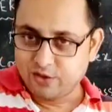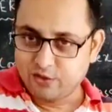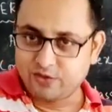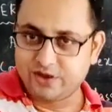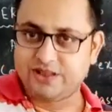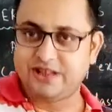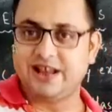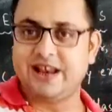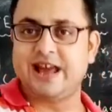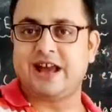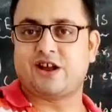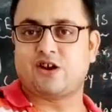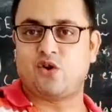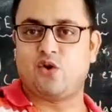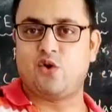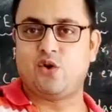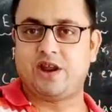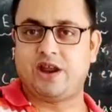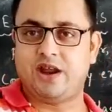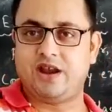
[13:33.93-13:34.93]
Within a
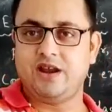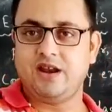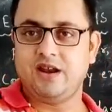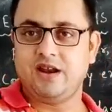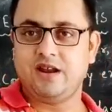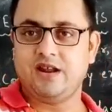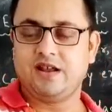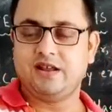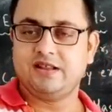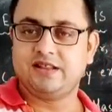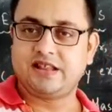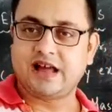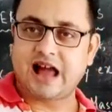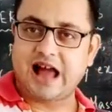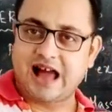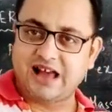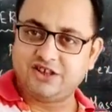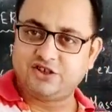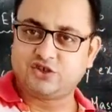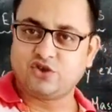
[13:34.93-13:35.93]
chlorine, the
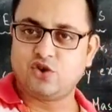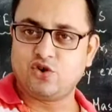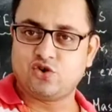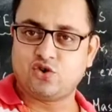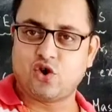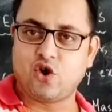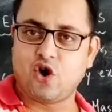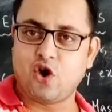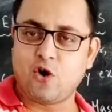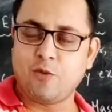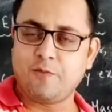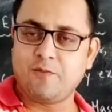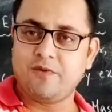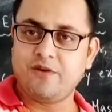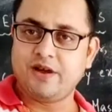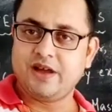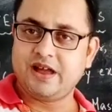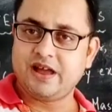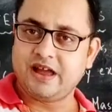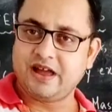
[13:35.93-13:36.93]

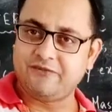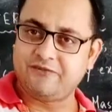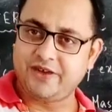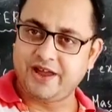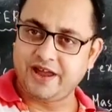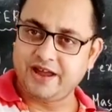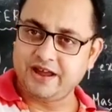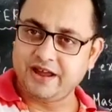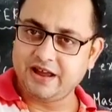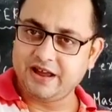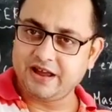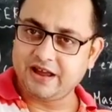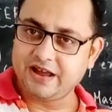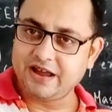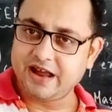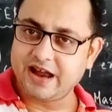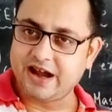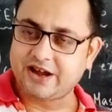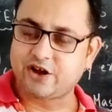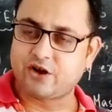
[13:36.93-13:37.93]
isotope having
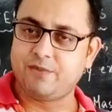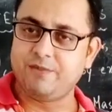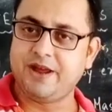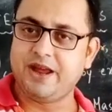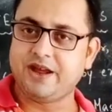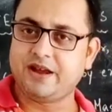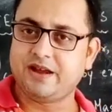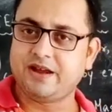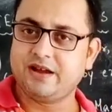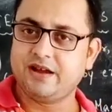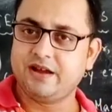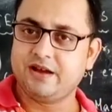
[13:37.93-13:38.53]
atomic